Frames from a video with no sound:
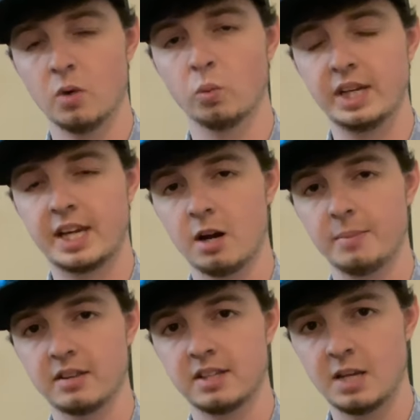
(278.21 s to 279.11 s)
We care
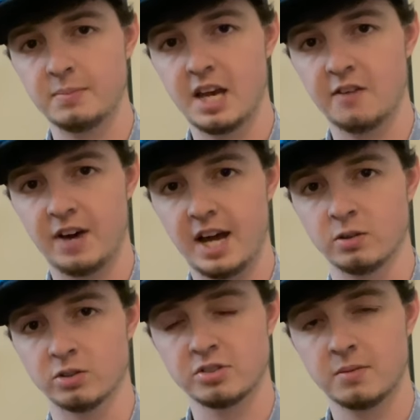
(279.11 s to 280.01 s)
about the NBA
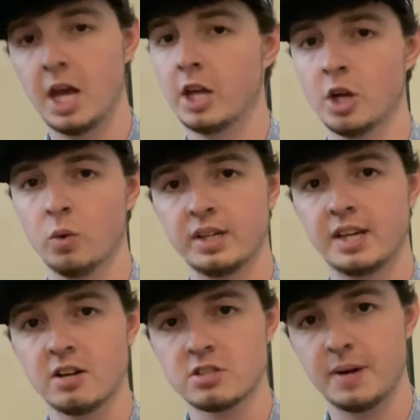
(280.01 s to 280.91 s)
Finals. No one
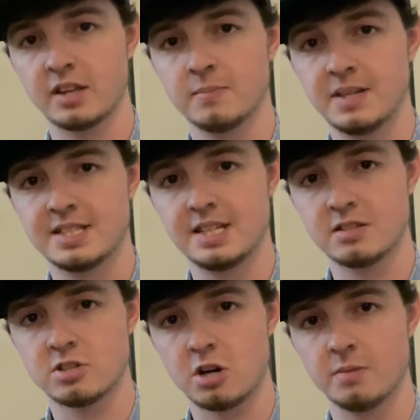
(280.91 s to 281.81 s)
cares about the
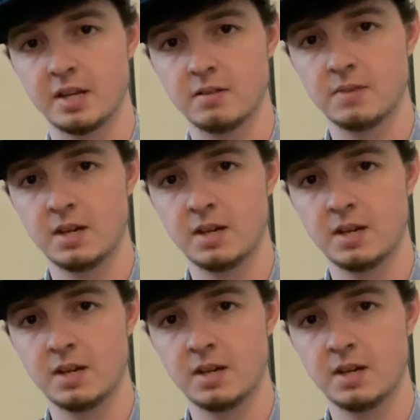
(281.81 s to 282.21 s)
mid-season tournament.